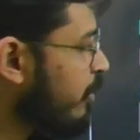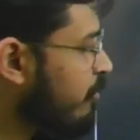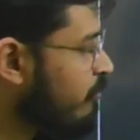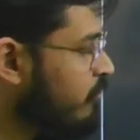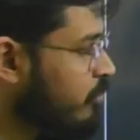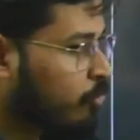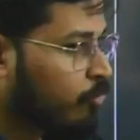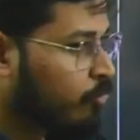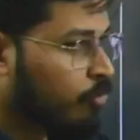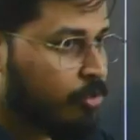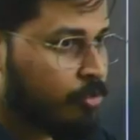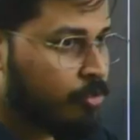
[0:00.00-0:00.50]
is
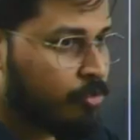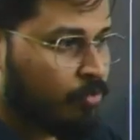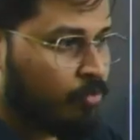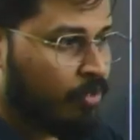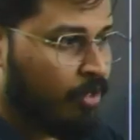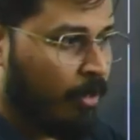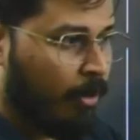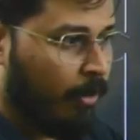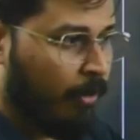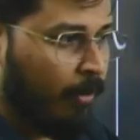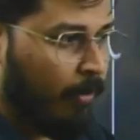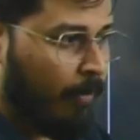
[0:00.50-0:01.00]
equals to null.
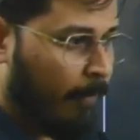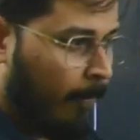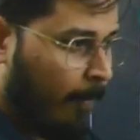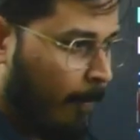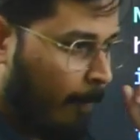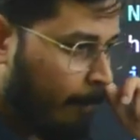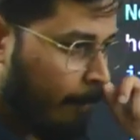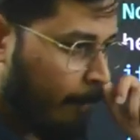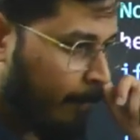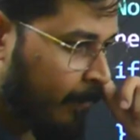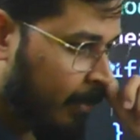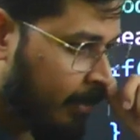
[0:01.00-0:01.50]

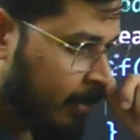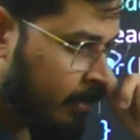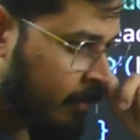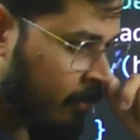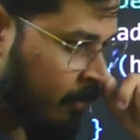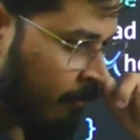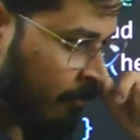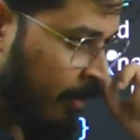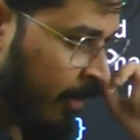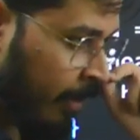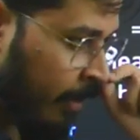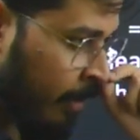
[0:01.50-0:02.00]
This
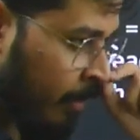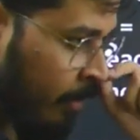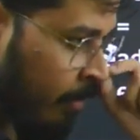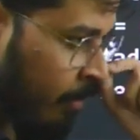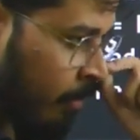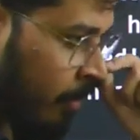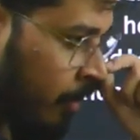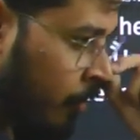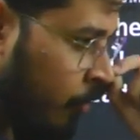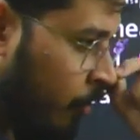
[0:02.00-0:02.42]
way you